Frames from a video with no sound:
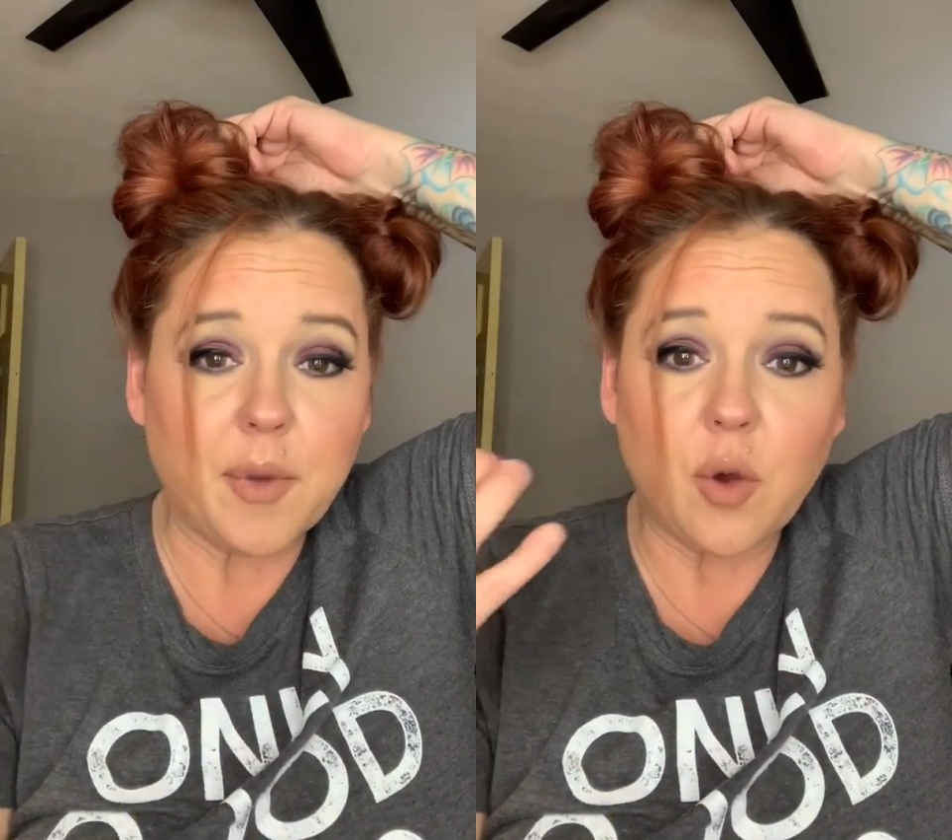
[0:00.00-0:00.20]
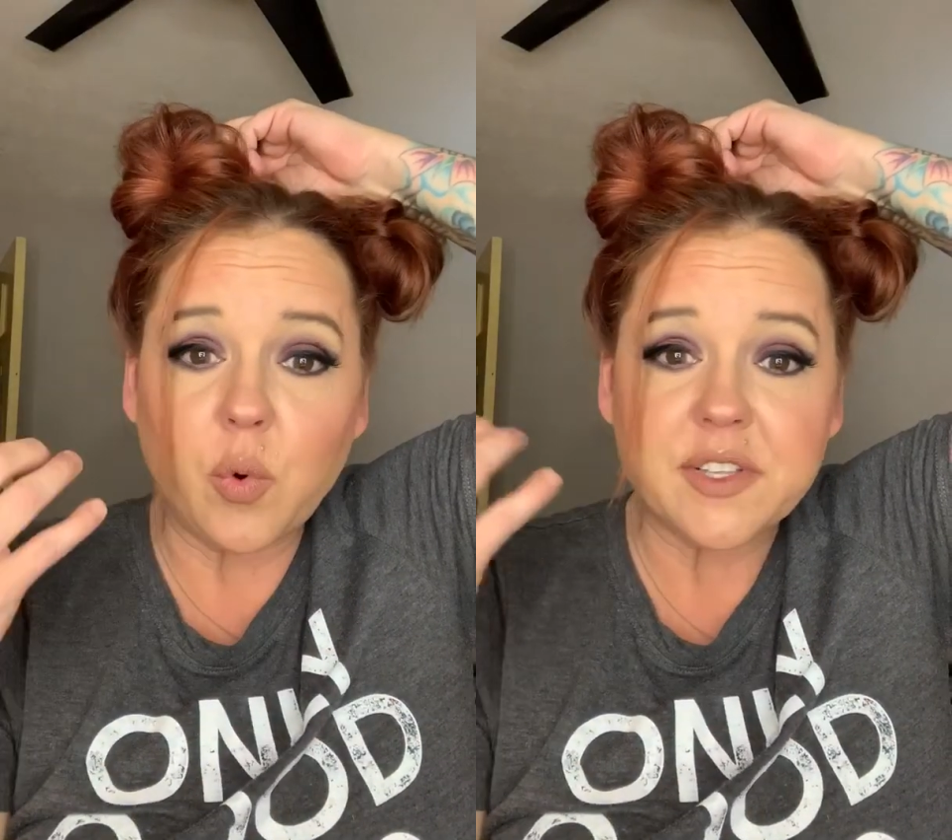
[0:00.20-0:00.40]

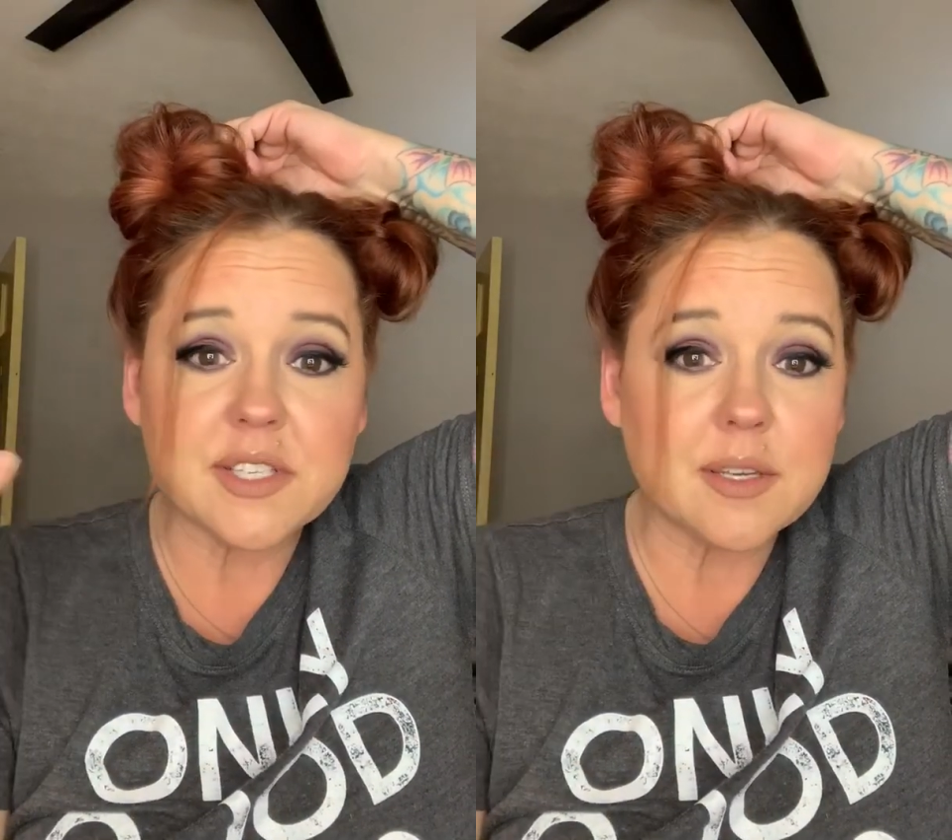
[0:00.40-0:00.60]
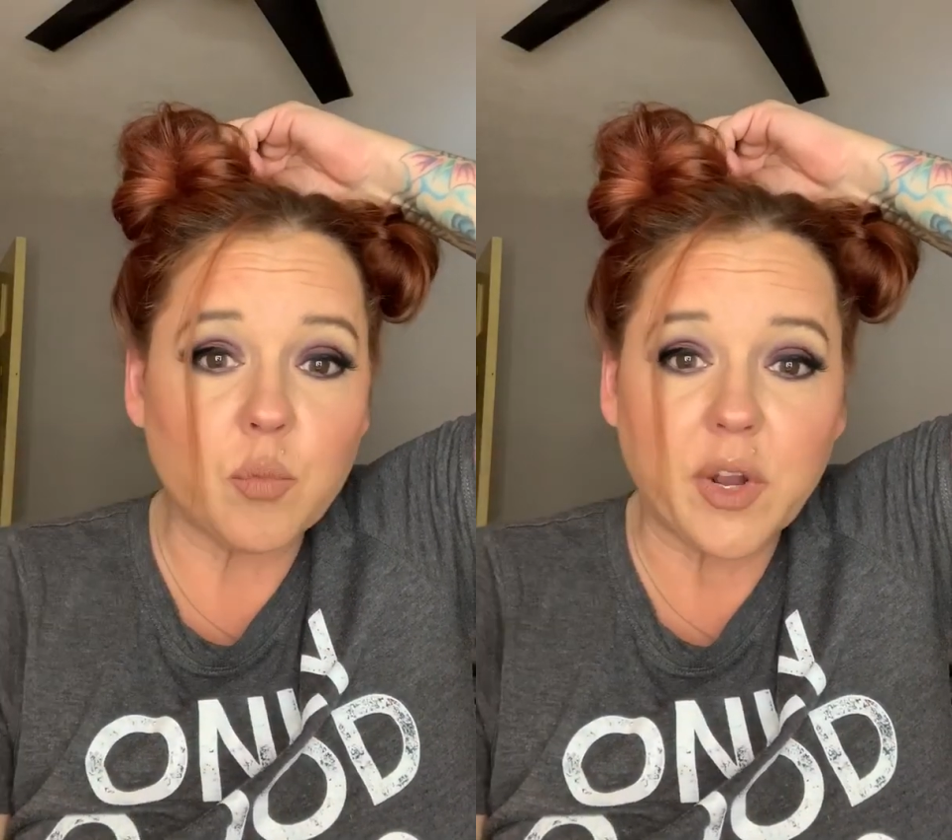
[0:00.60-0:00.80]
about what
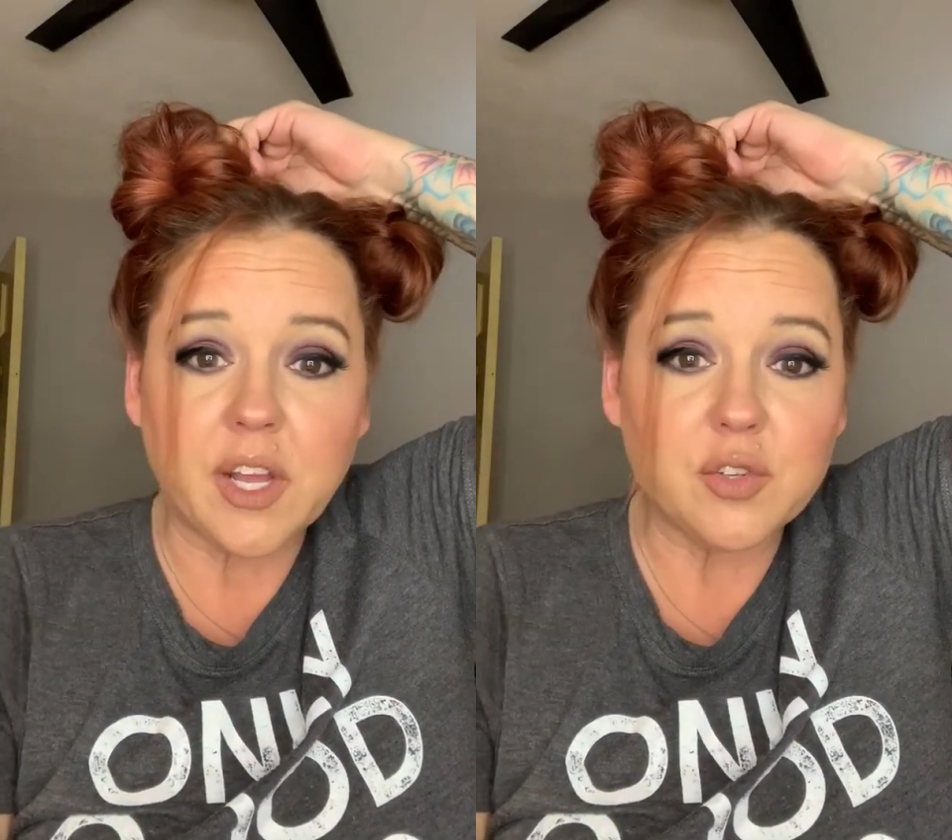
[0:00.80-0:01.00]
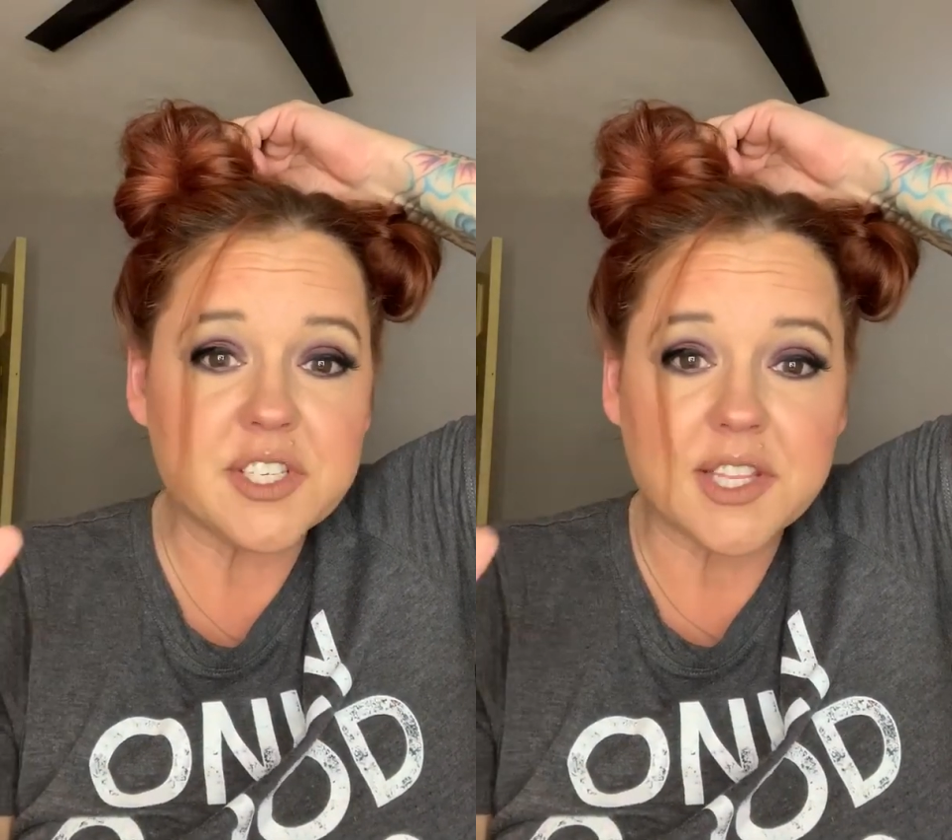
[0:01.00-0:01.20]
someone
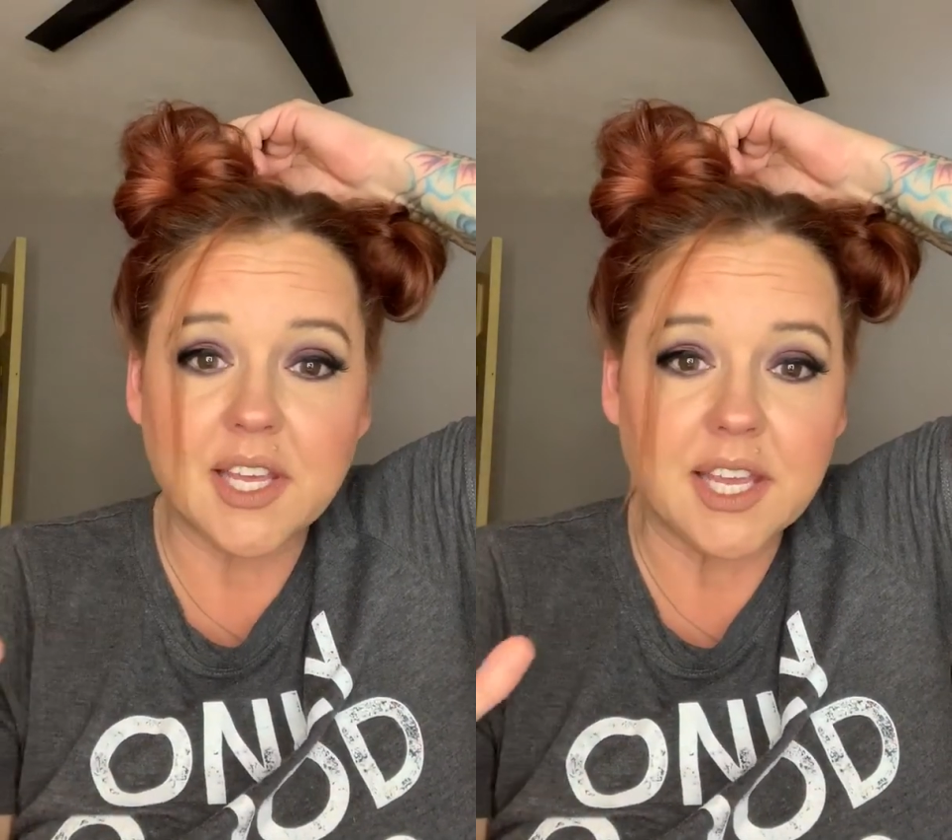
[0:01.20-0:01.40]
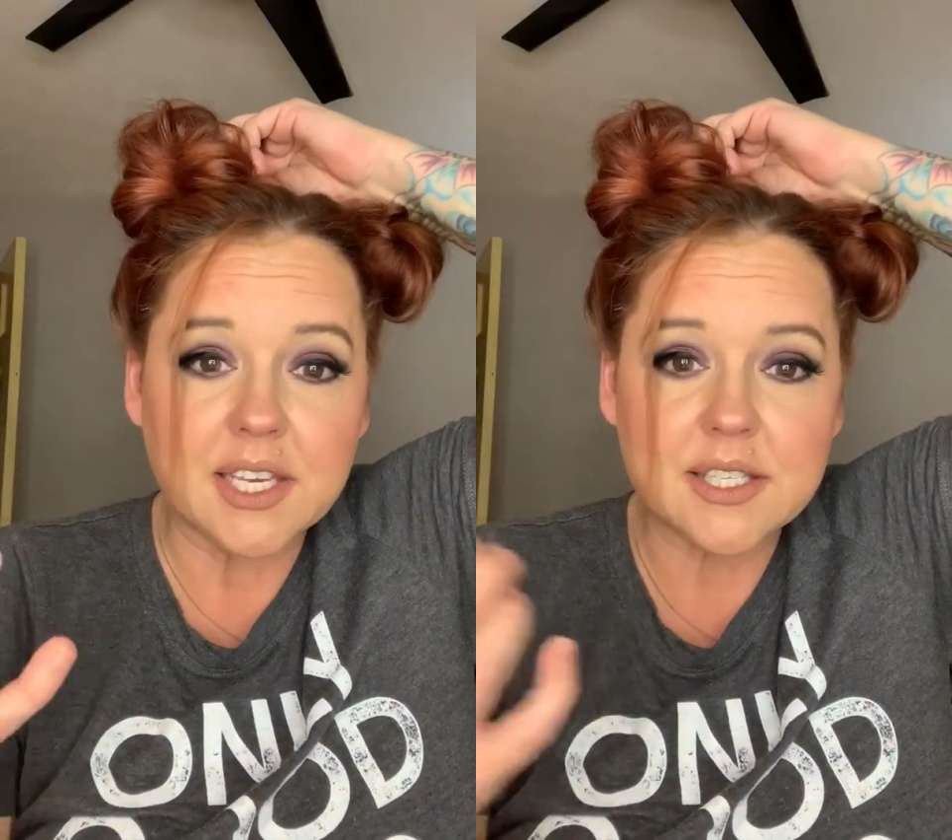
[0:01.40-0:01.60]
else
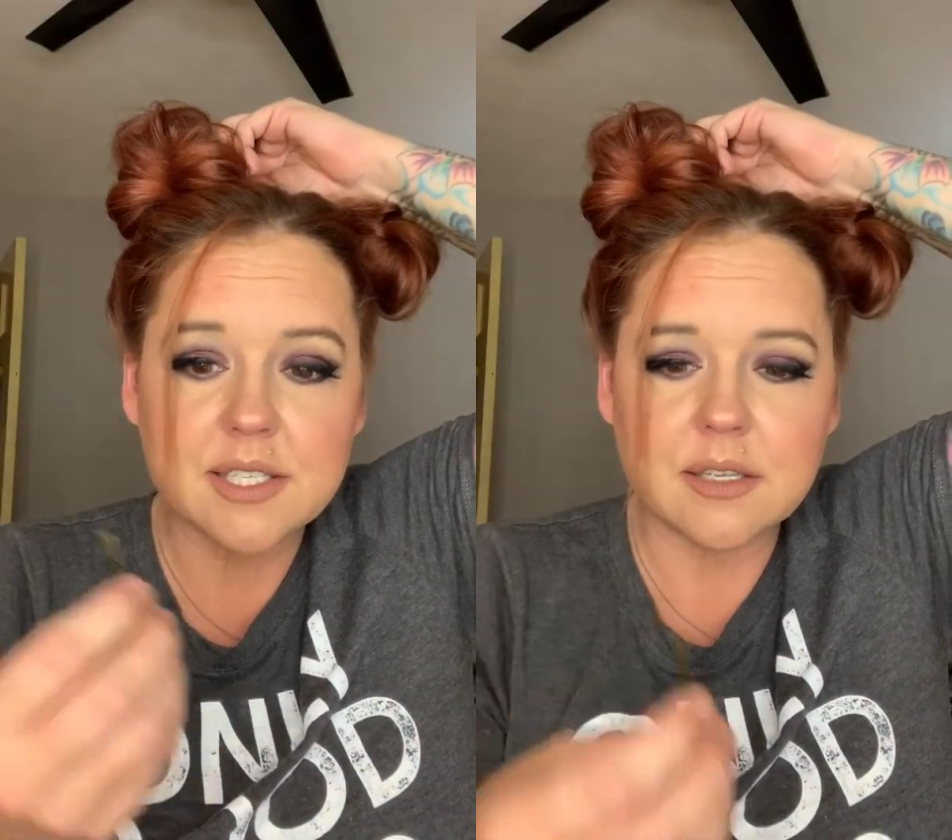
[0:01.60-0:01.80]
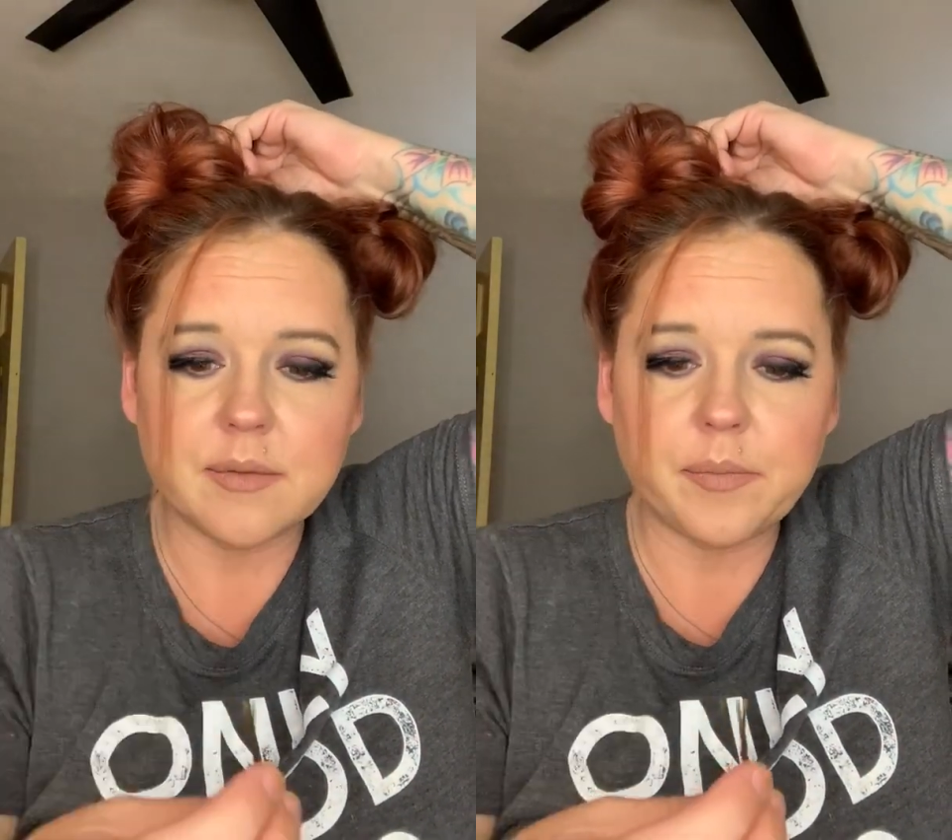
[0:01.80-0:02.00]
thinks.